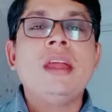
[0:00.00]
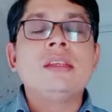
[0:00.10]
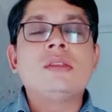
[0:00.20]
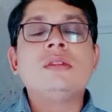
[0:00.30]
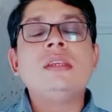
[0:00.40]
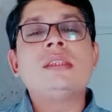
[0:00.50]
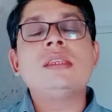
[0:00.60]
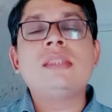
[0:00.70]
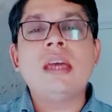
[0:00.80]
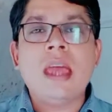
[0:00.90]
so this
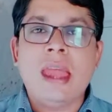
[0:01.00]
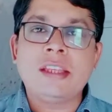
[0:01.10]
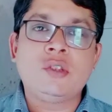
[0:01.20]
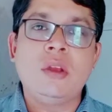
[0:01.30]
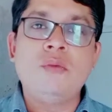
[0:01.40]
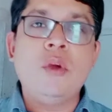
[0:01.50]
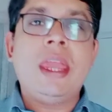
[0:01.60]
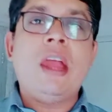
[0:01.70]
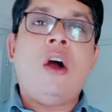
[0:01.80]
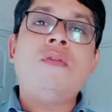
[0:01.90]
is the actual
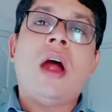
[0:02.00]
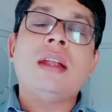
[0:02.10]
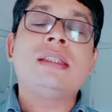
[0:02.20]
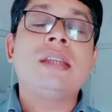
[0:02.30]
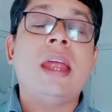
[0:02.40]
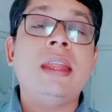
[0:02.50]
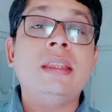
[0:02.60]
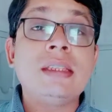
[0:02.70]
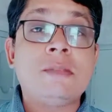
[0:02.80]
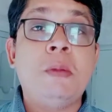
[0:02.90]
way of
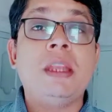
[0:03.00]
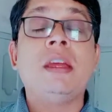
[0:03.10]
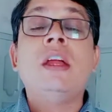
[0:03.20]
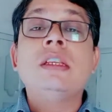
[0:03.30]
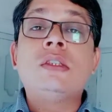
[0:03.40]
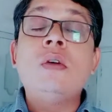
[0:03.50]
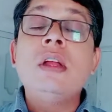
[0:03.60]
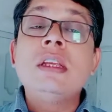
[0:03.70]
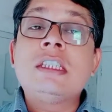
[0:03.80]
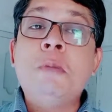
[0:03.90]
understanding the speed.
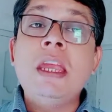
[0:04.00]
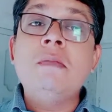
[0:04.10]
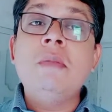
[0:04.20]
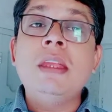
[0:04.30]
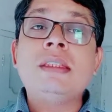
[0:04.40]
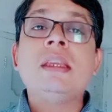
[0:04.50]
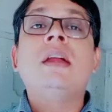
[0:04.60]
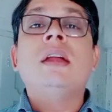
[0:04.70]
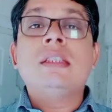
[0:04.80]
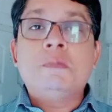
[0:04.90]
So speed
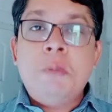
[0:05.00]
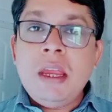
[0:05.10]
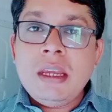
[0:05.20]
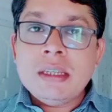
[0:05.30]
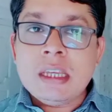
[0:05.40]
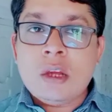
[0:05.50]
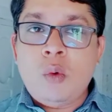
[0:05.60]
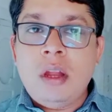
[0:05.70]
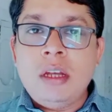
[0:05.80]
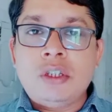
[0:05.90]
means speed is
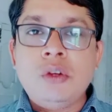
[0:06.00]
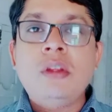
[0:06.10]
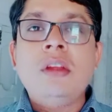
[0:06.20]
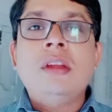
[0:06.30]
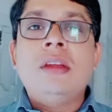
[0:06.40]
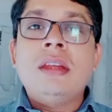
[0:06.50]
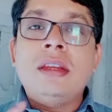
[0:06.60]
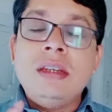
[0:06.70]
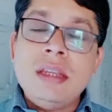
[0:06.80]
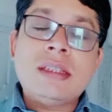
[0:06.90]
equal
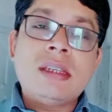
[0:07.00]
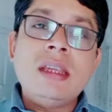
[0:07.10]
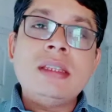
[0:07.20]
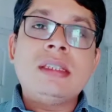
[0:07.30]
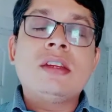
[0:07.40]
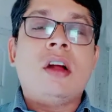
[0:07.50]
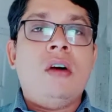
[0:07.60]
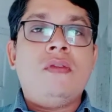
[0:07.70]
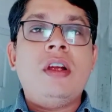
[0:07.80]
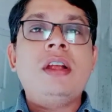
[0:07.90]
to distance
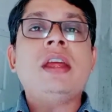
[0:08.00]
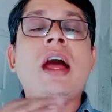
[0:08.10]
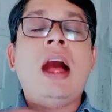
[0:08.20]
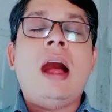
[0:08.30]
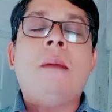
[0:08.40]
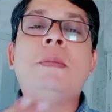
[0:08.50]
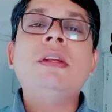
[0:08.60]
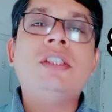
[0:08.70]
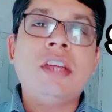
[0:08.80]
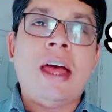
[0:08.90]
covered
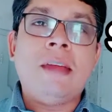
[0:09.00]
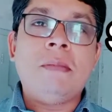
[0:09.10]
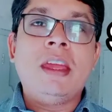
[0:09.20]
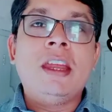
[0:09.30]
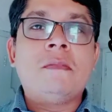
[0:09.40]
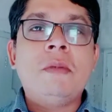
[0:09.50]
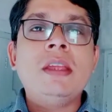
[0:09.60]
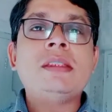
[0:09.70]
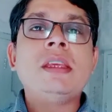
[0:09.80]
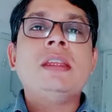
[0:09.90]
upon time. It
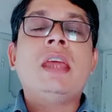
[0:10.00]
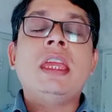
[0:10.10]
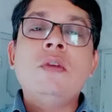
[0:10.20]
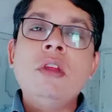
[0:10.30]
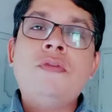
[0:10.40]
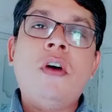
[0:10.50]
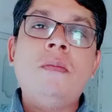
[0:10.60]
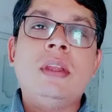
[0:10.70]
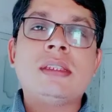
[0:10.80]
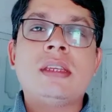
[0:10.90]
means the
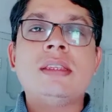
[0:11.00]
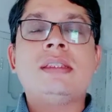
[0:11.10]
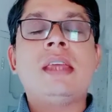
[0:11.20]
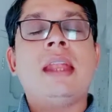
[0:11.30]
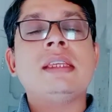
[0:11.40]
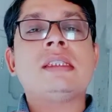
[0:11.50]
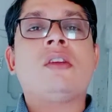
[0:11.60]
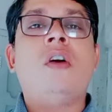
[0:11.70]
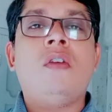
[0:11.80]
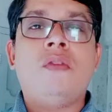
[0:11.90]
uniform distance that is
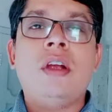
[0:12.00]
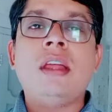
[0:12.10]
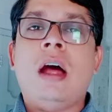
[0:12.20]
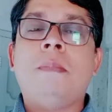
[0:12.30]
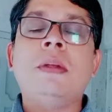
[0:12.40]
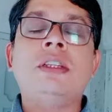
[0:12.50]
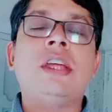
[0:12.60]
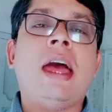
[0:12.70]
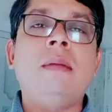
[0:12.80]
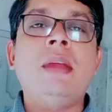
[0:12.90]
covered upon
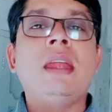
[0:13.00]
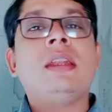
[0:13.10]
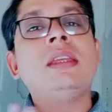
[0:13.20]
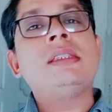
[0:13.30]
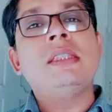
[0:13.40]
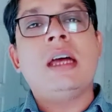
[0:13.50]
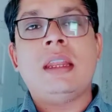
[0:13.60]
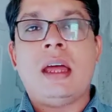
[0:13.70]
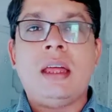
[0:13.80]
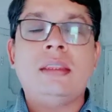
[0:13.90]
time, it is none
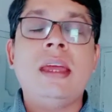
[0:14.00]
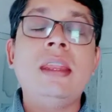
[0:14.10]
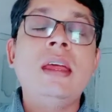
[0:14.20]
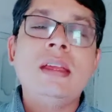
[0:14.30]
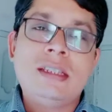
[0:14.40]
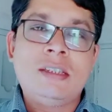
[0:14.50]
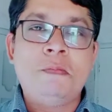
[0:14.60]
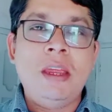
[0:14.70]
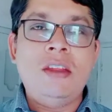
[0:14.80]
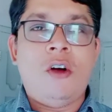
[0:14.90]
other than
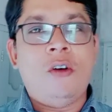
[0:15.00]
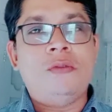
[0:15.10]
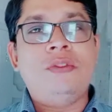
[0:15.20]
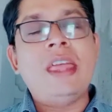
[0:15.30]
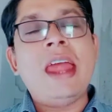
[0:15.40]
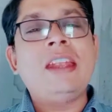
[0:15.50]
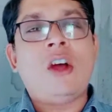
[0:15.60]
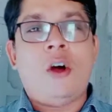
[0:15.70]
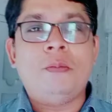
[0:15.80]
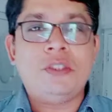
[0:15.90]
speed of
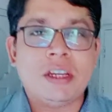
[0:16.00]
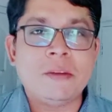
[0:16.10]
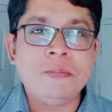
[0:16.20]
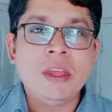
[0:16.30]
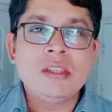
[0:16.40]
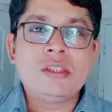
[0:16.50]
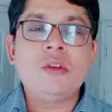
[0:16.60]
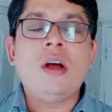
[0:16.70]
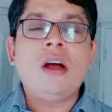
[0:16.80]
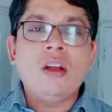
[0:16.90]
that object.
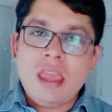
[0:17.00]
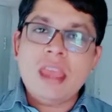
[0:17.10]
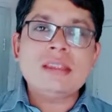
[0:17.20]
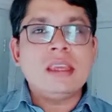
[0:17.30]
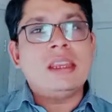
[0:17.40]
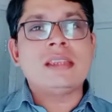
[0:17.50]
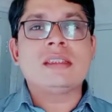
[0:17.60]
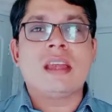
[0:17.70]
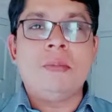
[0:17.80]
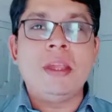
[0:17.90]
So guess it has
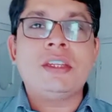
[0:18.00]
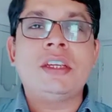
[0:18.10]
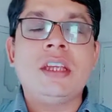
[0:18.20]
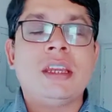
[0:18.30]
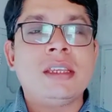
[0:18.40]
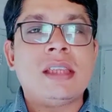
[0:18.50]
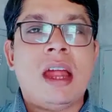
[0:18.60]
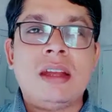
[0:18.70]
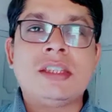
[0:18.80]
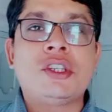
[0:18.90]
completed, it is
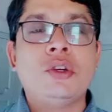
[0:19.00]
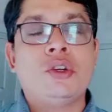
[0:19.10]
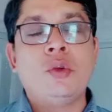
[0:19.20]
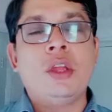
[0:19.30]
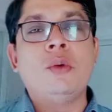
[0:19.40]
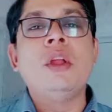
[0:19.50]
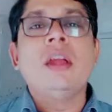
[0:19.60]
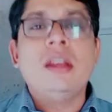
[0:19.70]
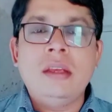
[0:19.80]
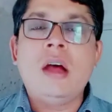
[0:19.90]
understood to
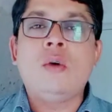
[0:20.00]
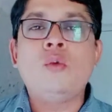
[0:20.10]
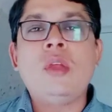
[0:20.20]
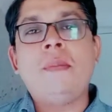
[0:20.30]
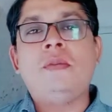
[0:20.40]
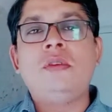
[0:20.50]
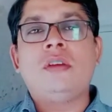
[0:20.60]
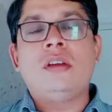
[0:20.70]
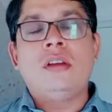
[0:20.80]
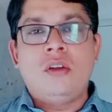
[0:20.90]
you. Now we have
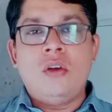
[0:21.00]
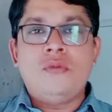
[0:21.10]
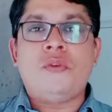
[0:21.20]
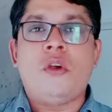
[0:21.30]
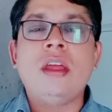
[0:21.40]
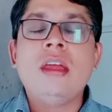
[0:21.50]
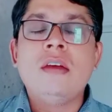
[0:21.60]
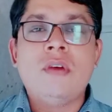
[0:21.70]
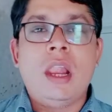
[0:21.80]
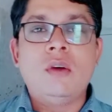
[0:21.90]
to go
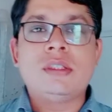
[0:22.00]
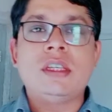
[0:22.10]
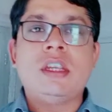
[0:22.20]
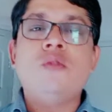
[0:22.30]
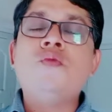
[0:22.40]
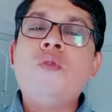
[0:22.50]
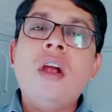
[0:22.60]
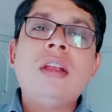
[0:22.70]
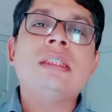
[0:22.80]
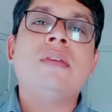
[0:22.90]
for velocity.
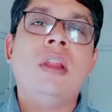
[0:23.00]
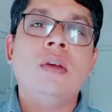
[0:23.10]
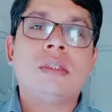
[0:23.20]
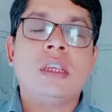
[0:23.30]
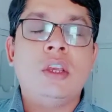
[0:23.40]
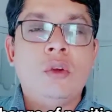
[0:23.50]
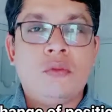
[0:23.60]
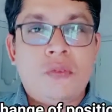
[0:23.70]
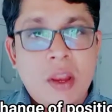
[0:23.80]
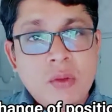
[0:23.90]
What is the velocity?
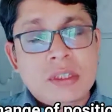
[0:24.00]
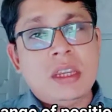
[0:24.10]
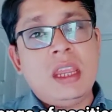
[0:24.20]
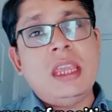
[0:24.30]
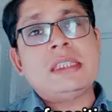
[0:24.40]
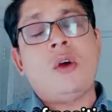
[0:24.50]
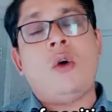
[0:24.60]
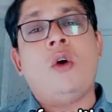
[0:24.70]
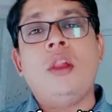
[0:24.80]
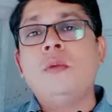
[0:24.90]
Look, velocity is
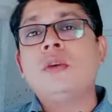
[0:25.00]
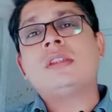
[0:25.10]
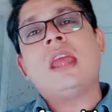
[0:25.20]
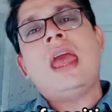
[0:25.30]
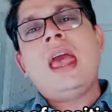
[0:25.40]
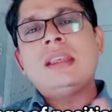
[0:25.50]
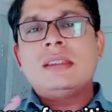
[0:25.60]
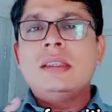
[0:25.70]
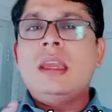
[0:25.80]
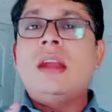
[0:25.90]
almost
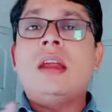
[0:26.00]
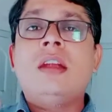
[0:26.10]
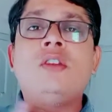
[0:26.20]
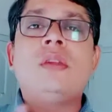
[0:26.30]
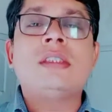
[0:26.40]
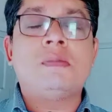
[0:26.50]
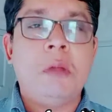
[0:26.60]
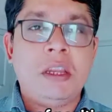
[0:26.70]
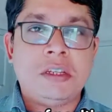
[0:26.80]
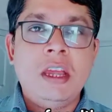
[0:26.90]
as nearer to the speed,